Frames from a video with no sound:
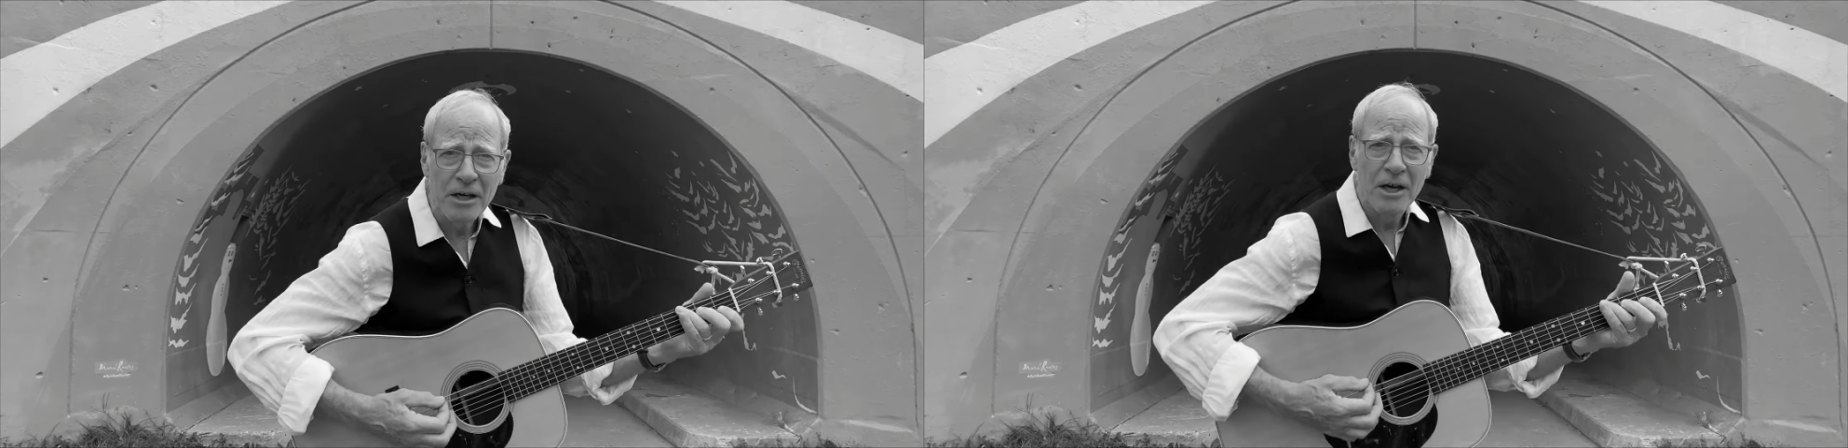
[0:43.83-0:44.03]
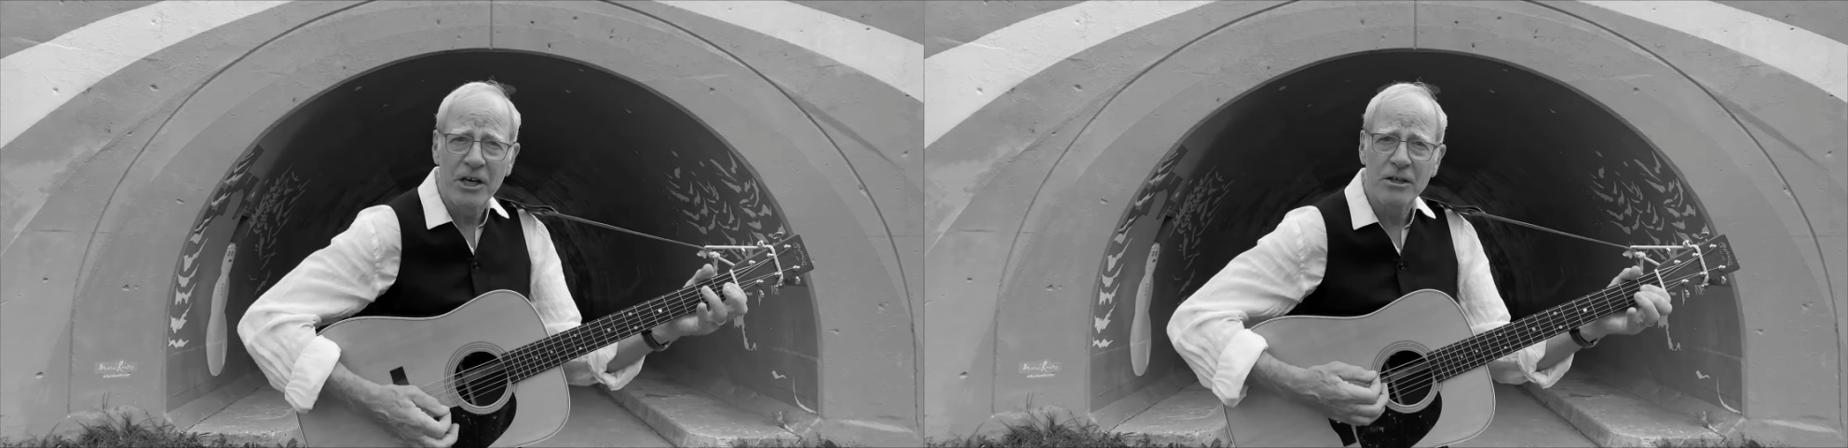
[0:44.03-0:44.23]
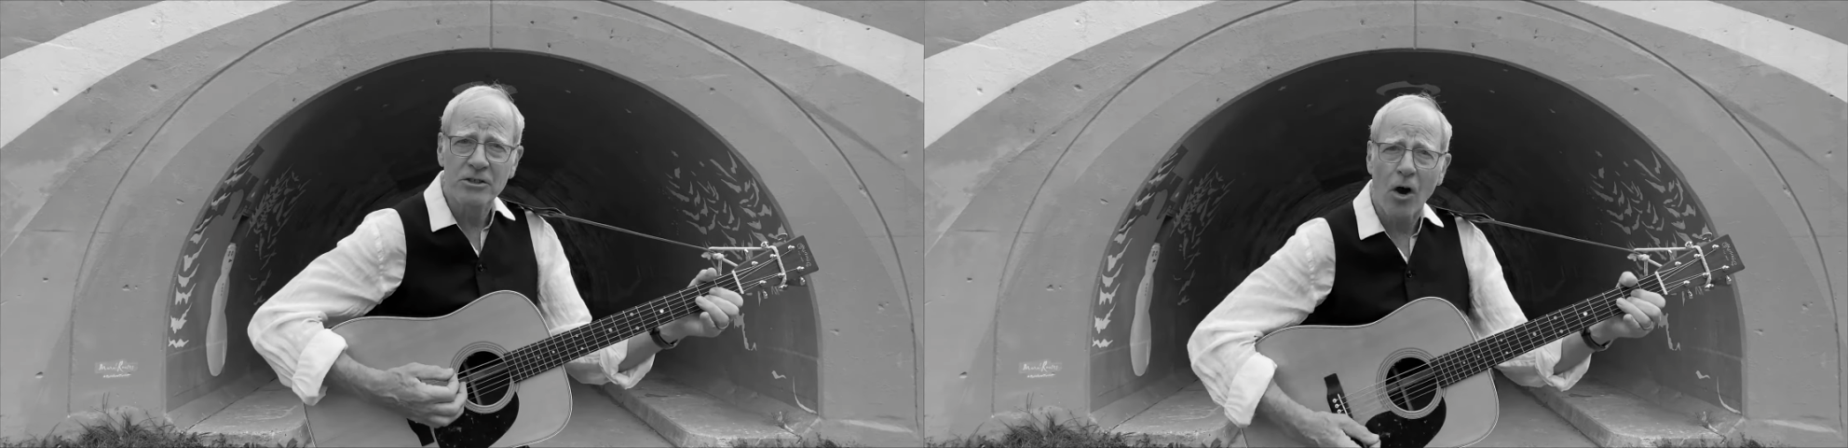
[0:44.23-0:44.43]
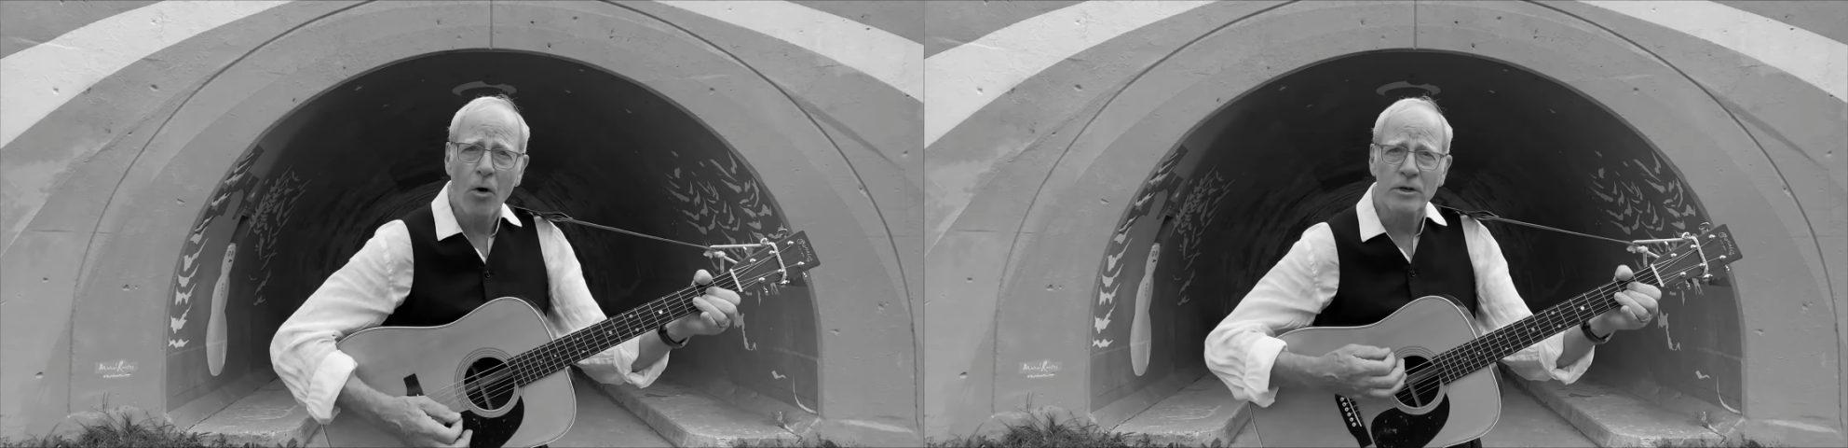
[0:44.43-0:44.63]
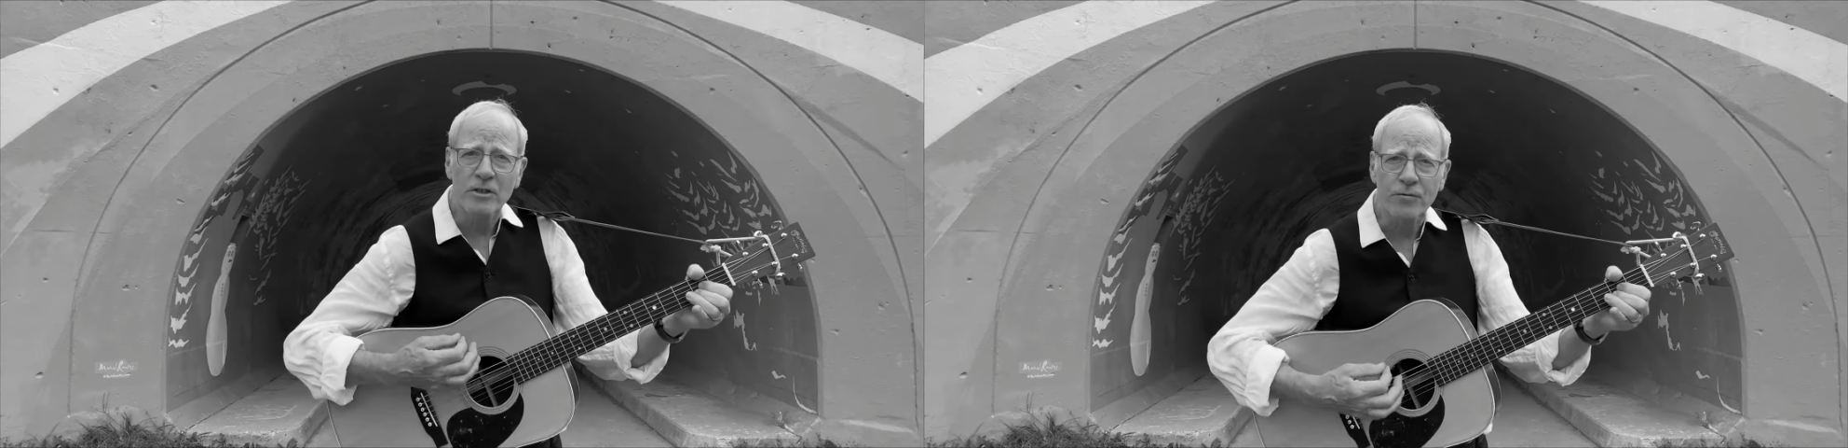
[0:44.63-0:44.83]
he's
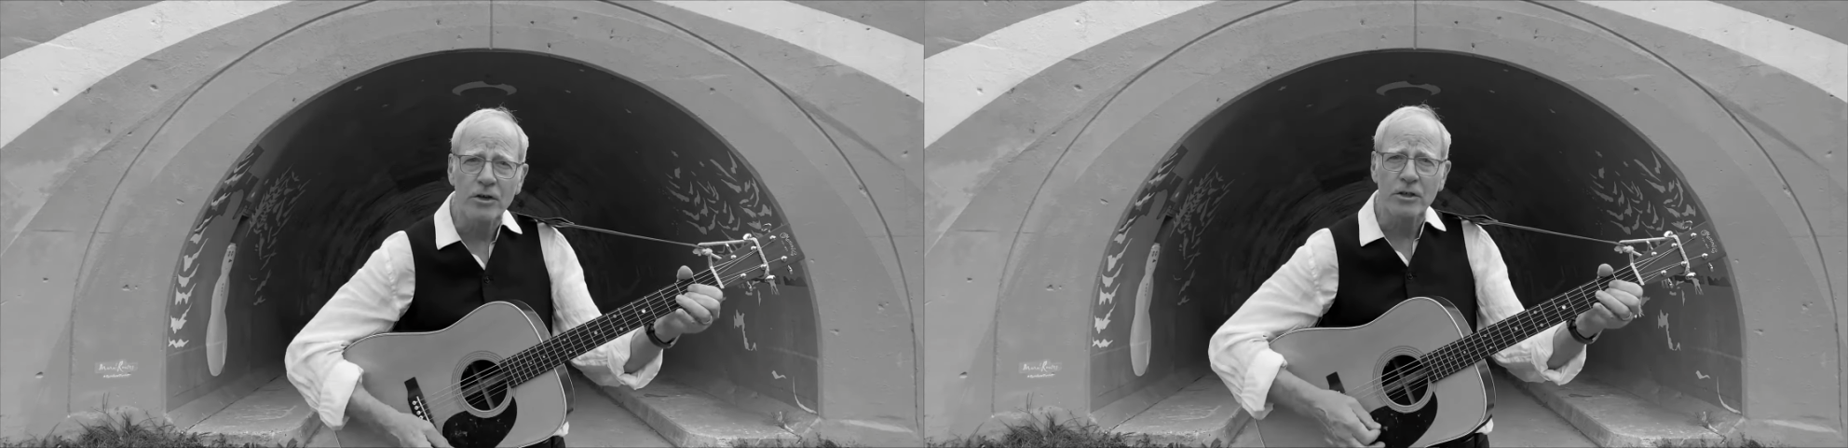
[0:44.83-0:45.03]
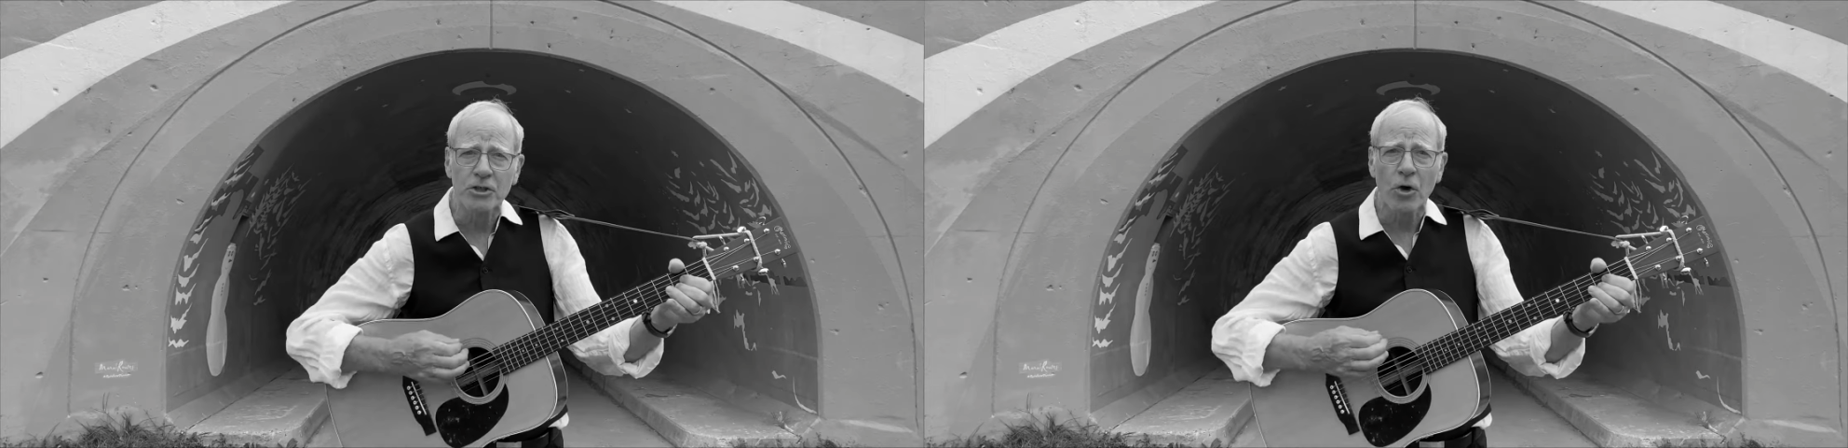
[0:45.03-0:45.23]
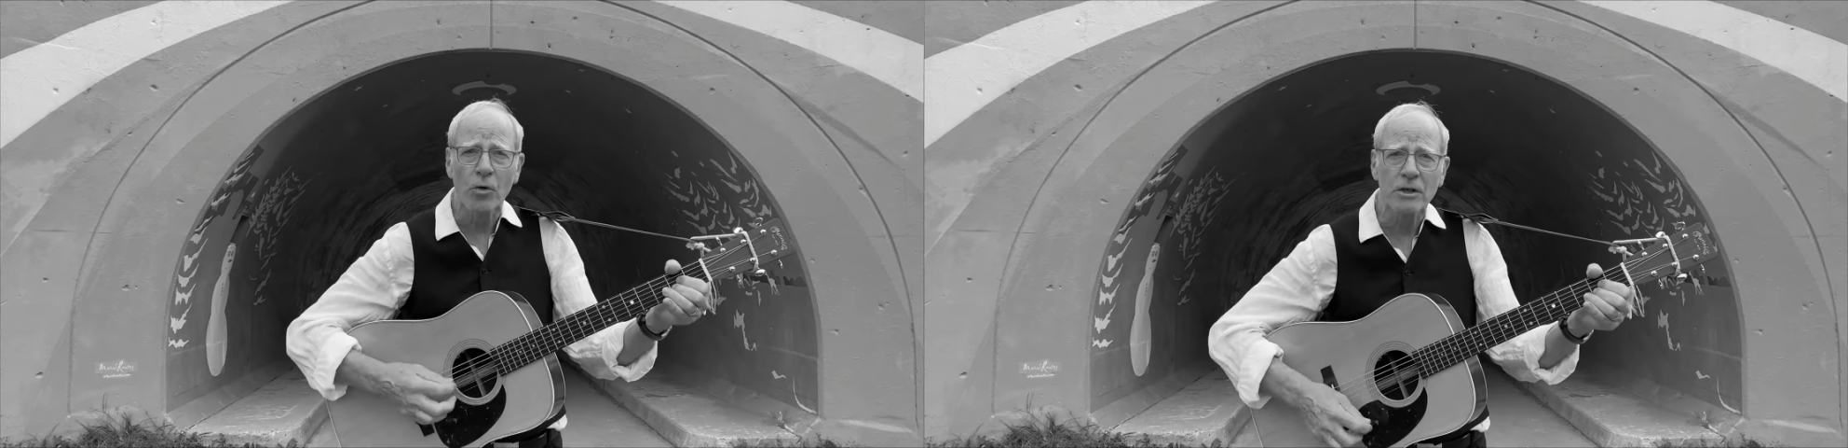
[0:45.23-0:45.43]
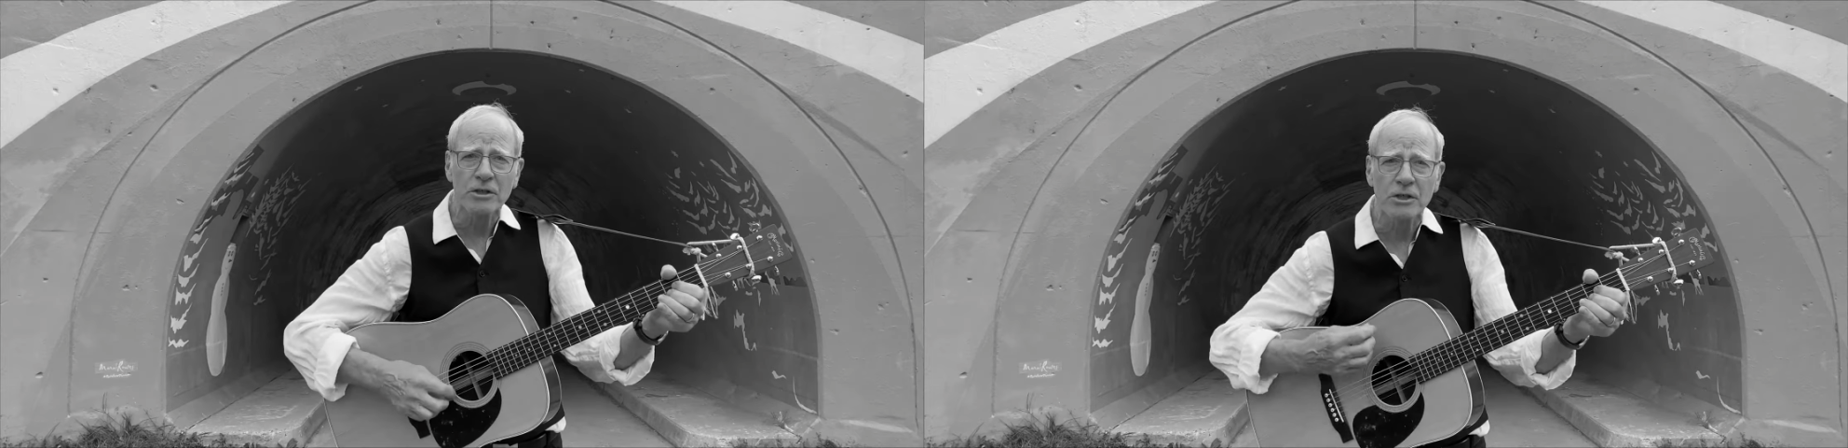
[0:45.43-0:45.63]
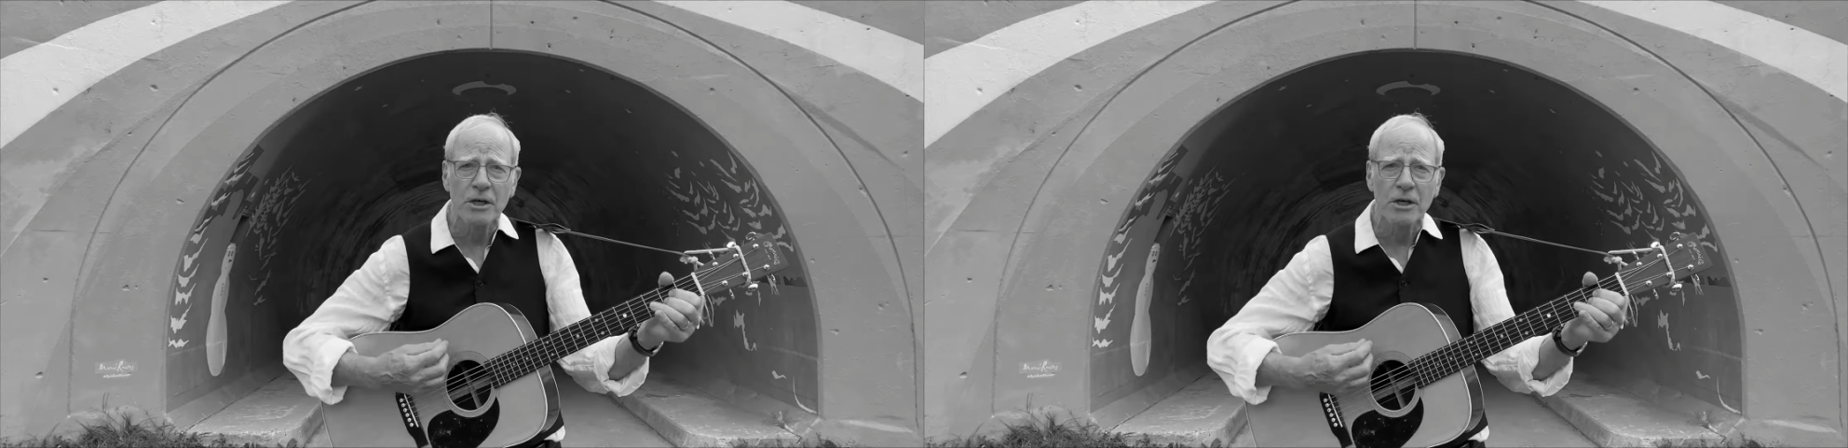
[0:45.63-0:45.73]
always full of jokes.